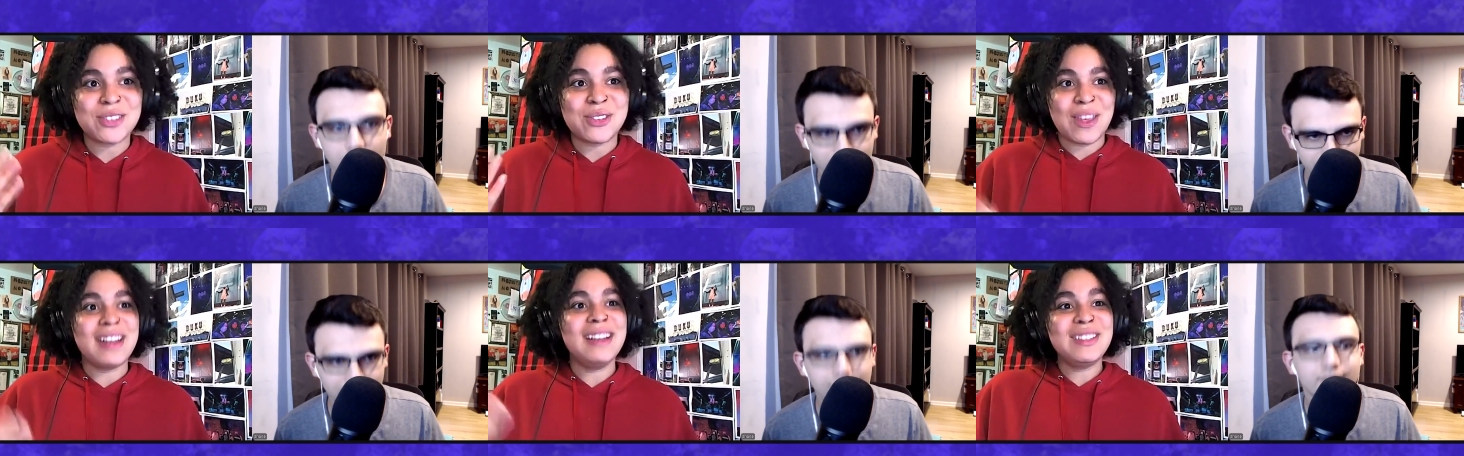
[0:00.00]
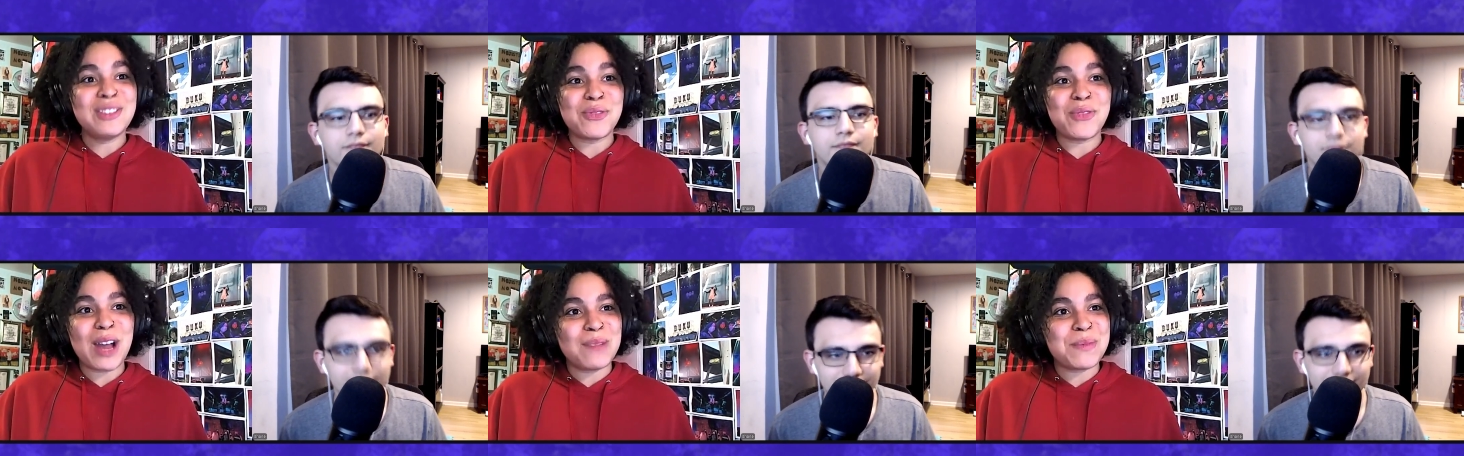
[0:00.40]
Speaker 1: So that is the
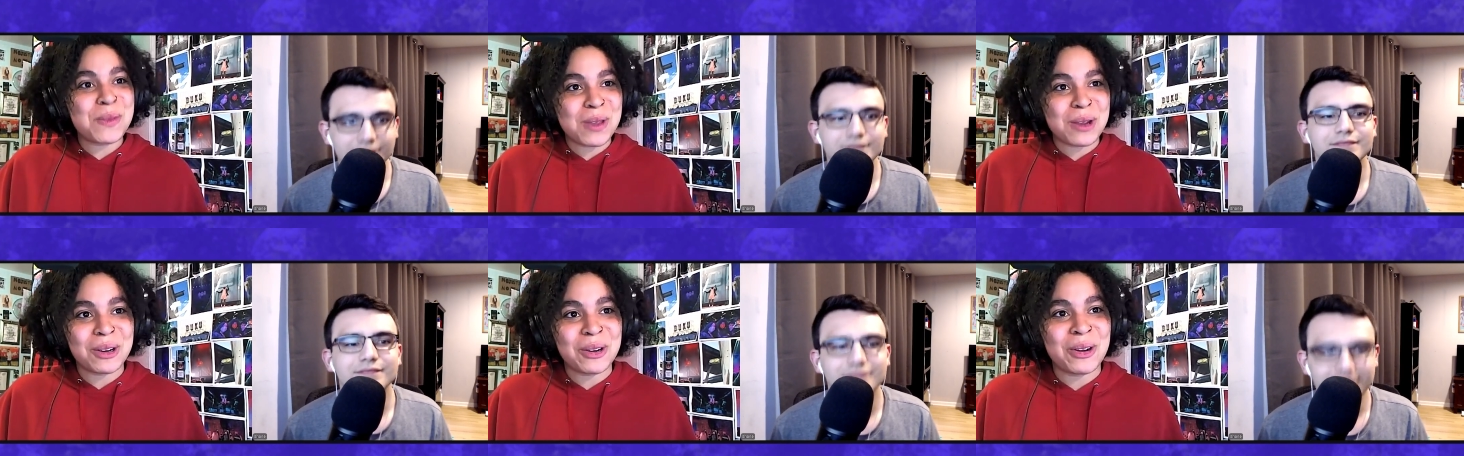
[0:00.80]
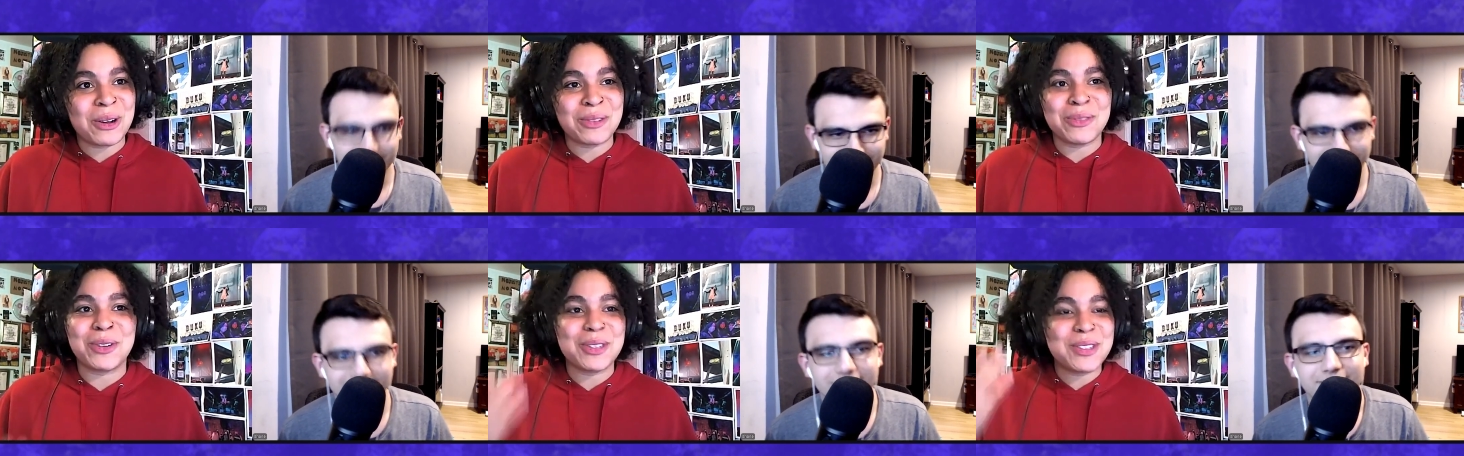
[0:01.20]
vibe they're
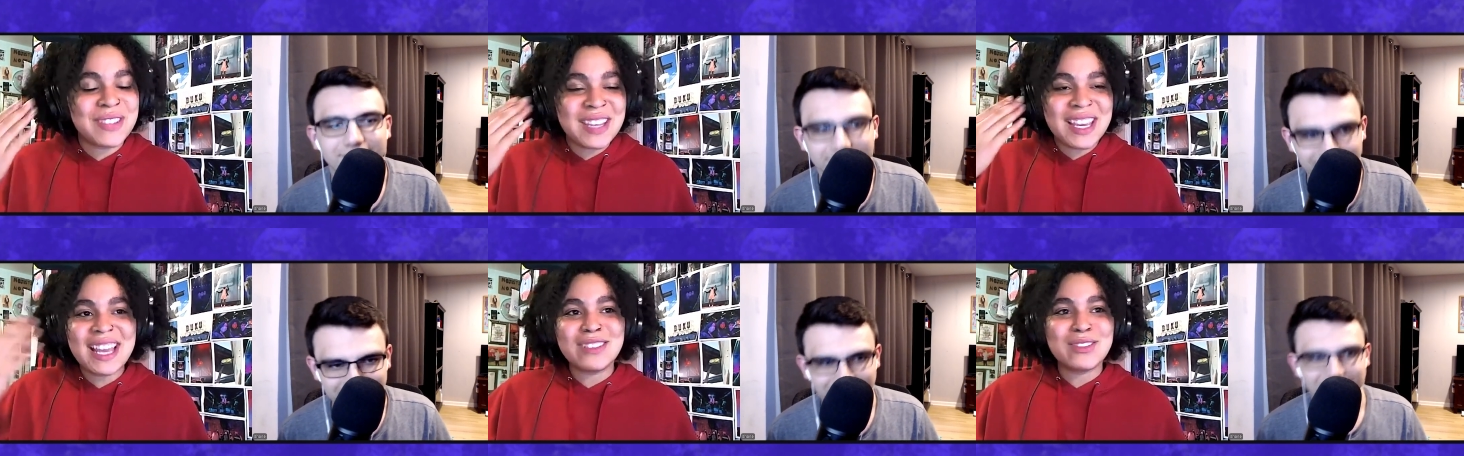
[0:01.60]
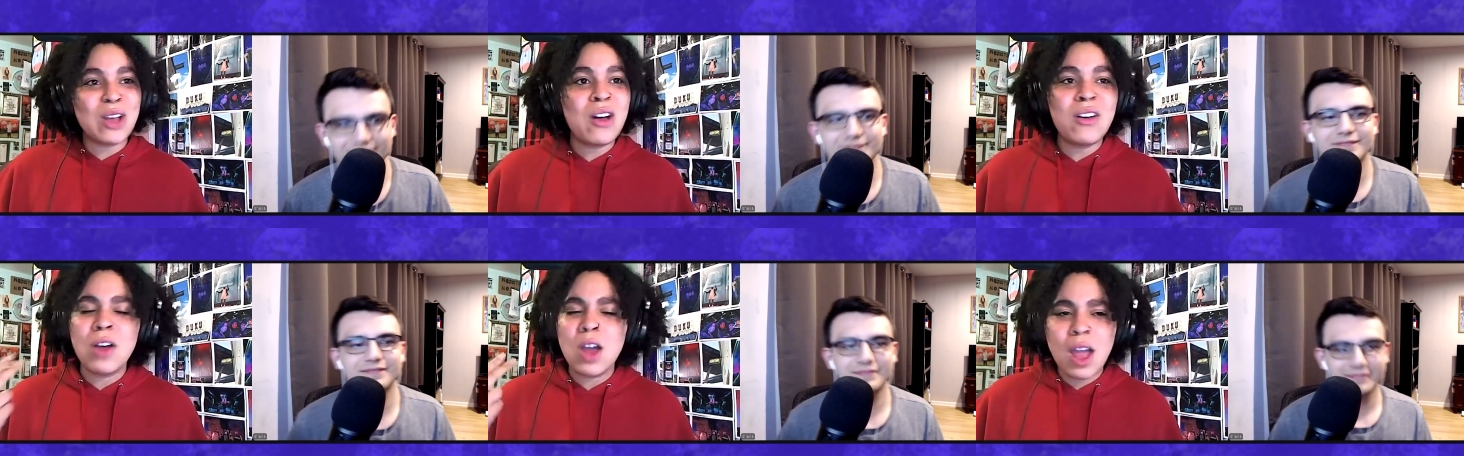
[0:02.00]
going for. See, it's
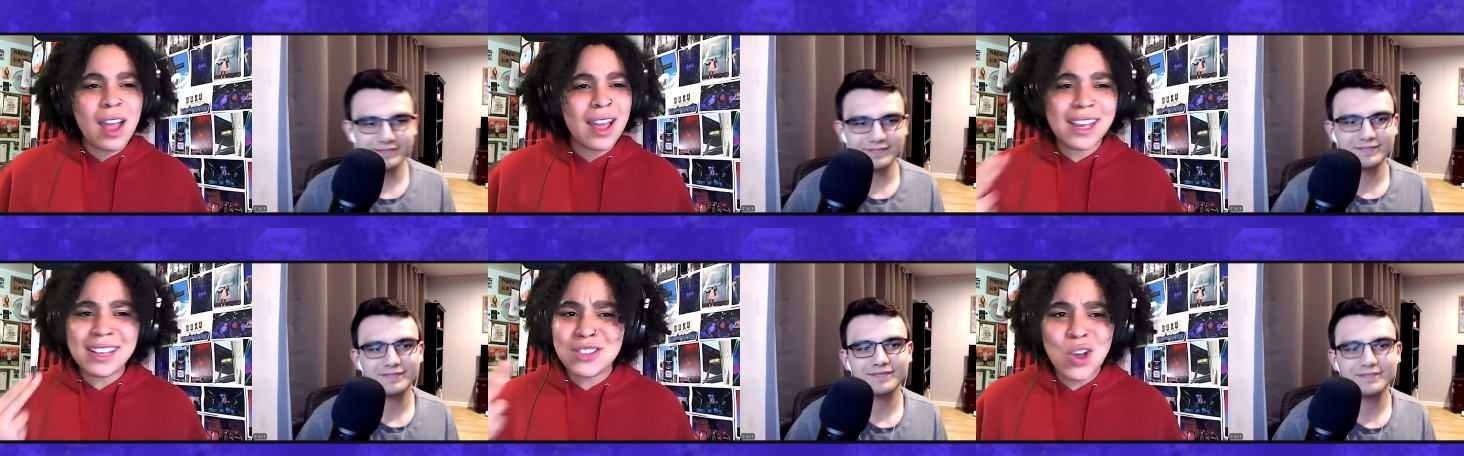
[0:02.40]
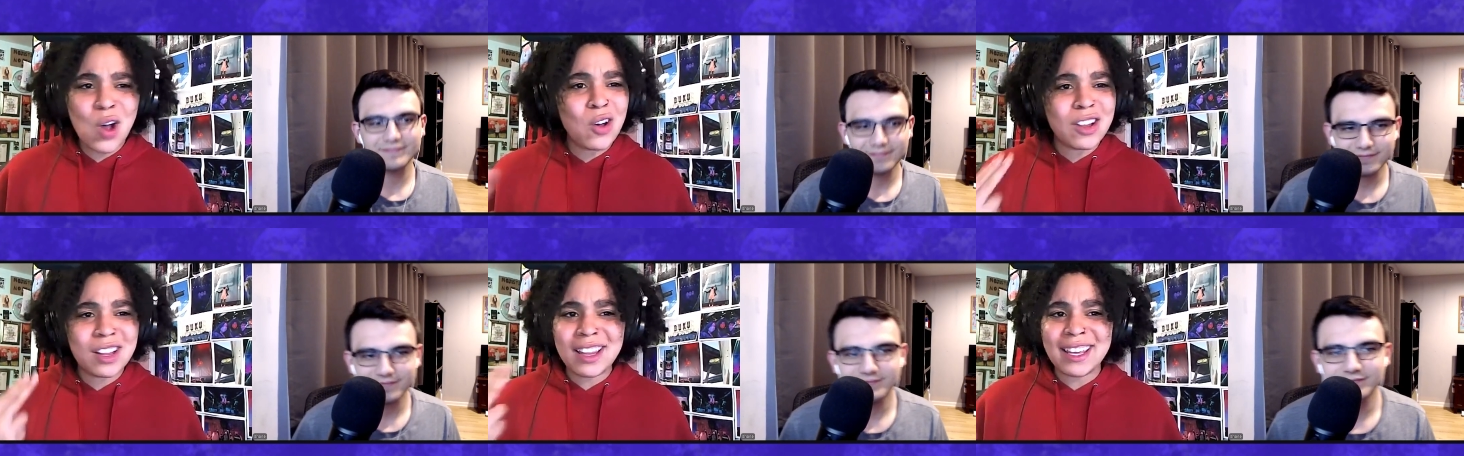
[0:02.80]
all it's all
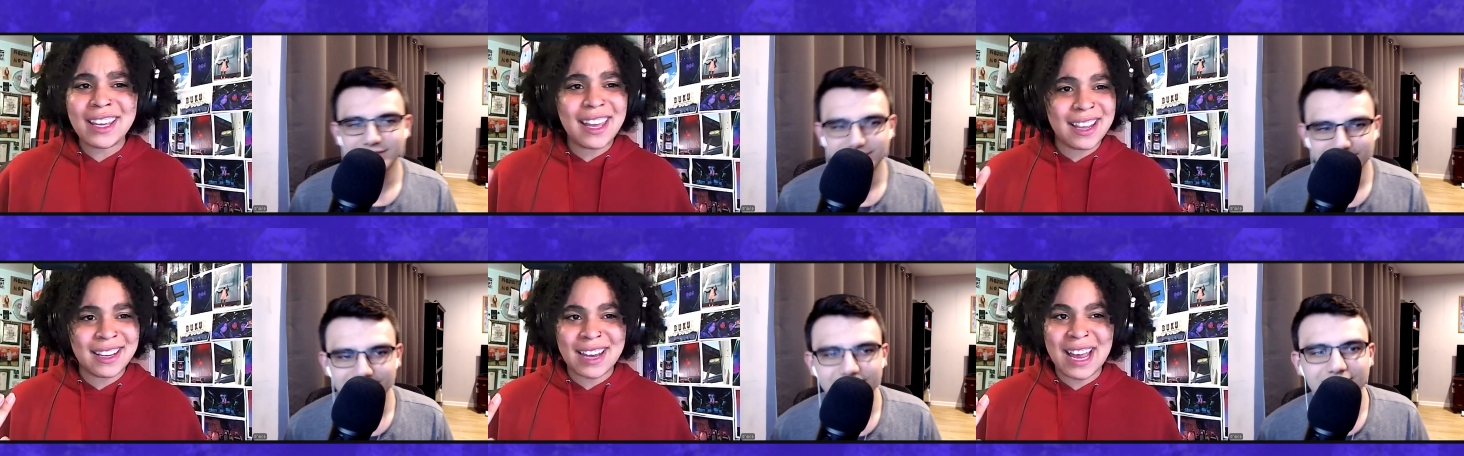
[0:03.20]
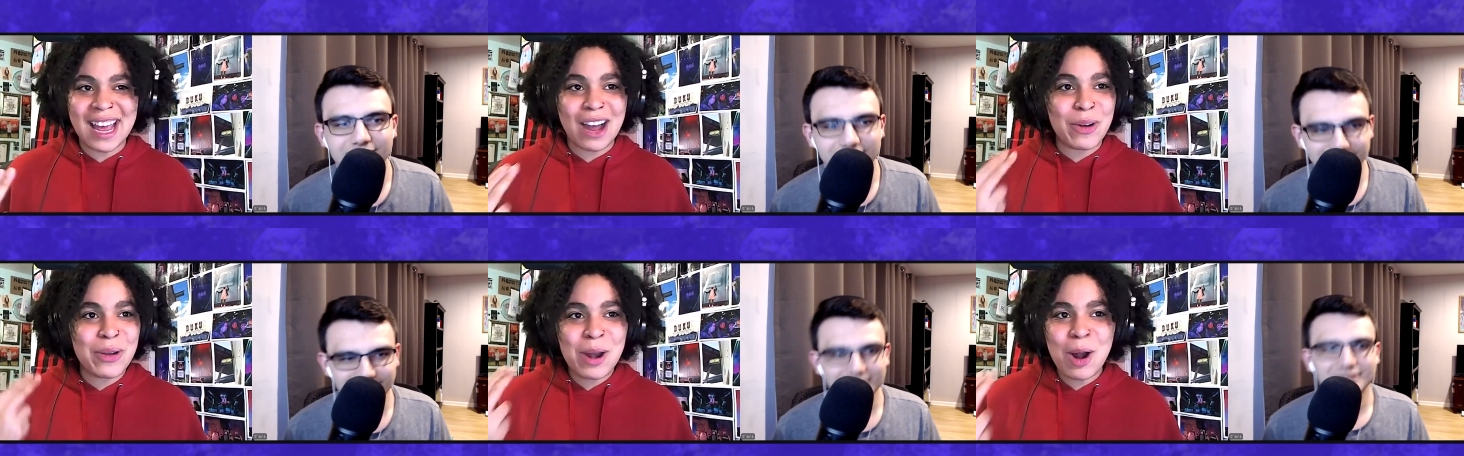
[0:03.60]
clicking
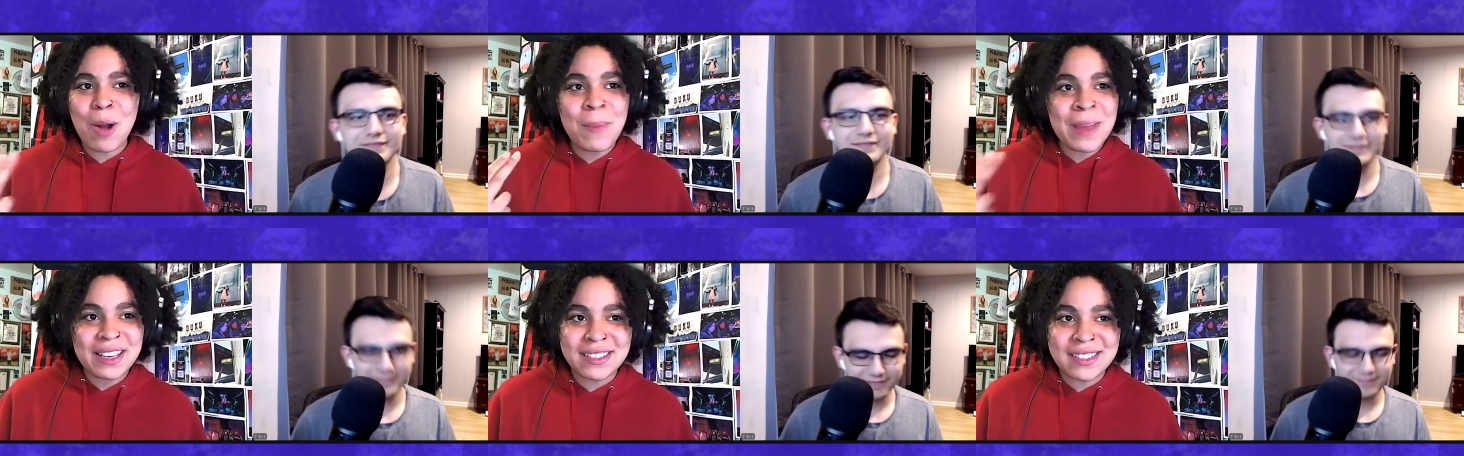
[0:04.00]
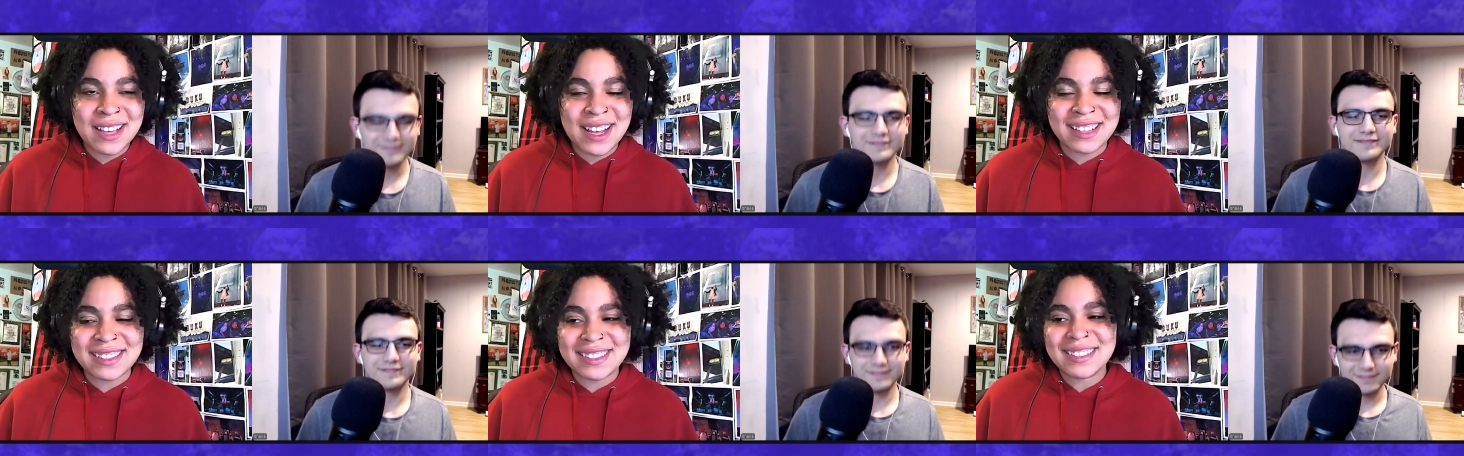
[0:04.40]
now. It all makes
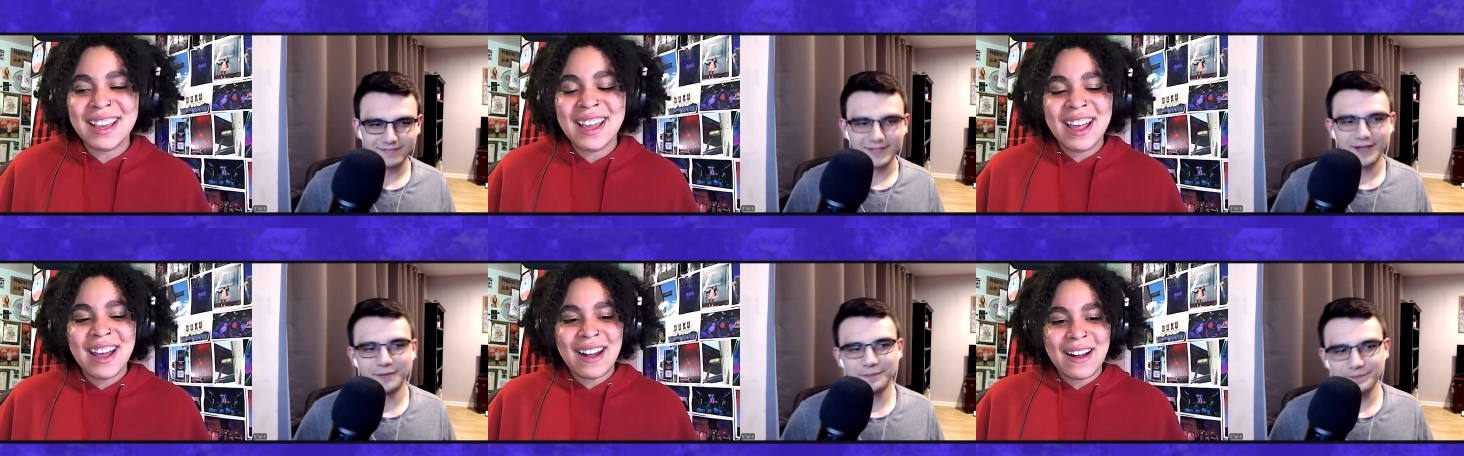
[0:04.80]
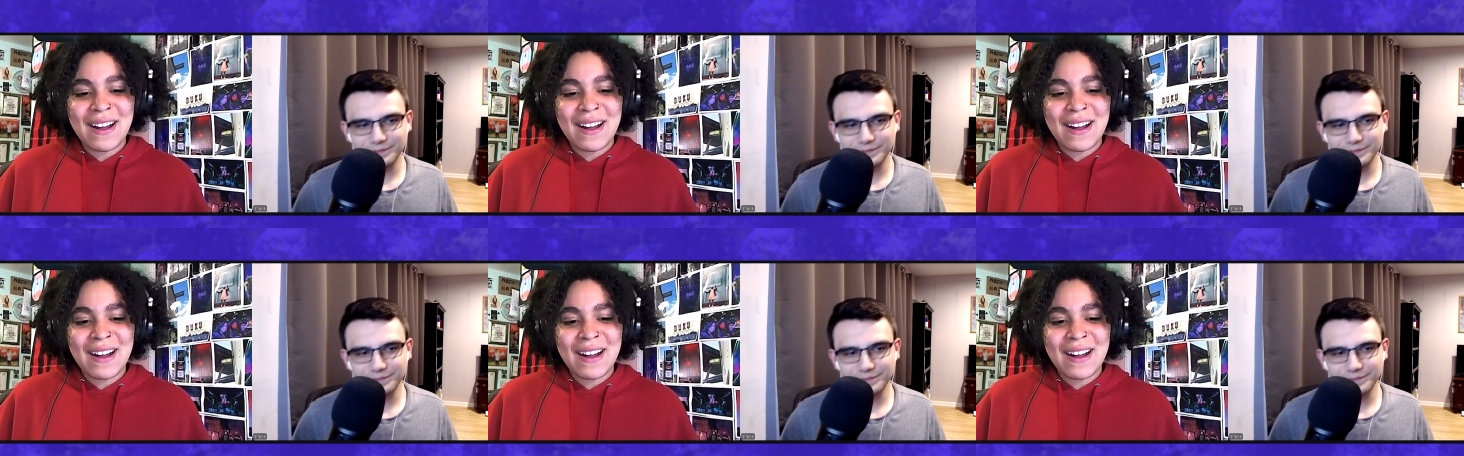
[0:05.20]
sense. Yeah.